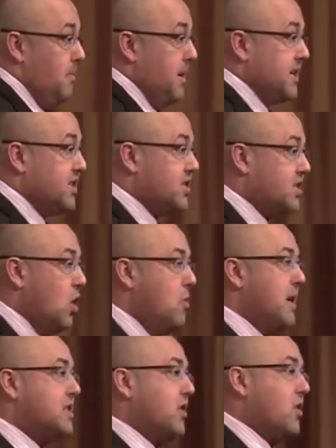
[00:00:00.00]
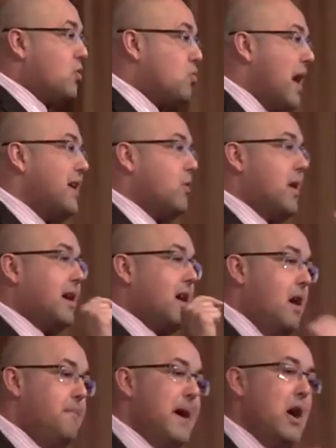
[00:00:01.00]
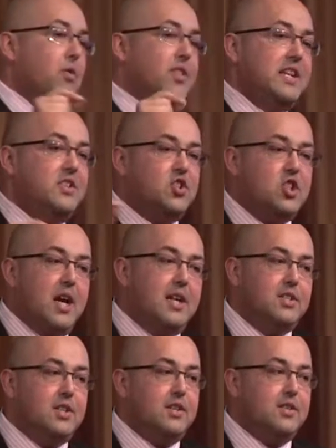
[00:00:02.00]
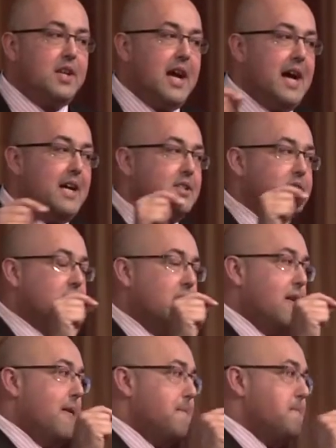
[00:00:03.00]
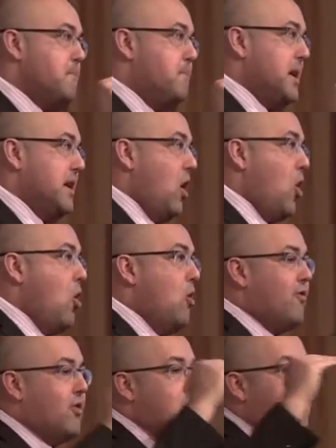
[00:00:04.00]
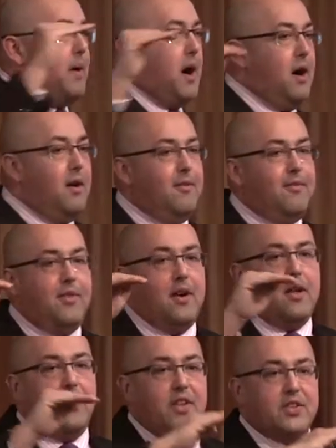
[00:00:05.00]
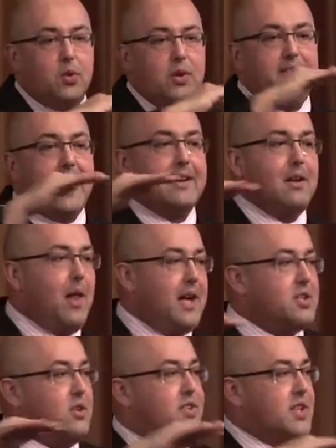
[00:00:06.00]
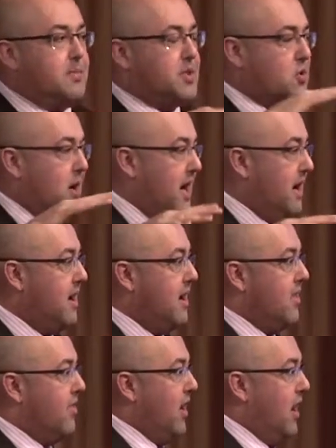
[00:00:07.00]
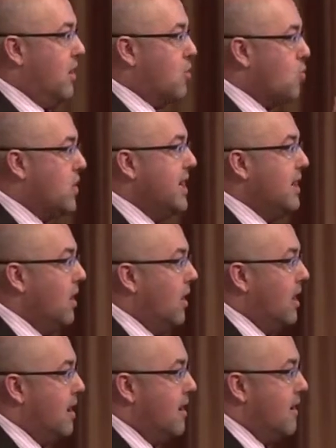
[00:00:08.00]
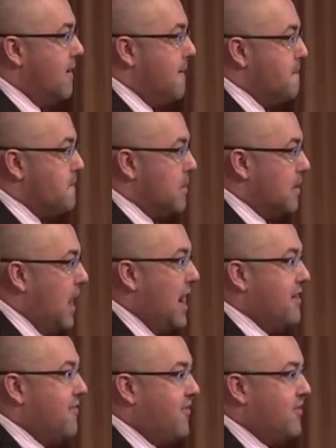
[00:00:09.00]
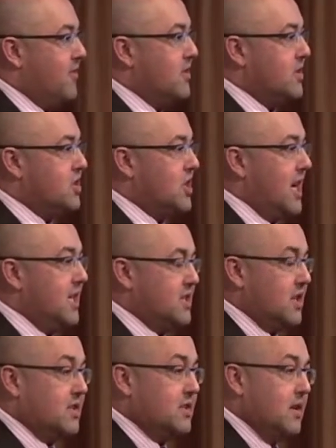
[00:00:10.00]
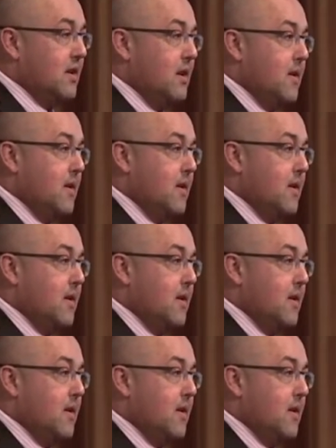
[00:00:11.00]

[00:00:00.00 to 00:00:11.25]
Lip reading: Because so much of the rhetoric about these changes has been over and above the sort of technological substrate, the real life changes.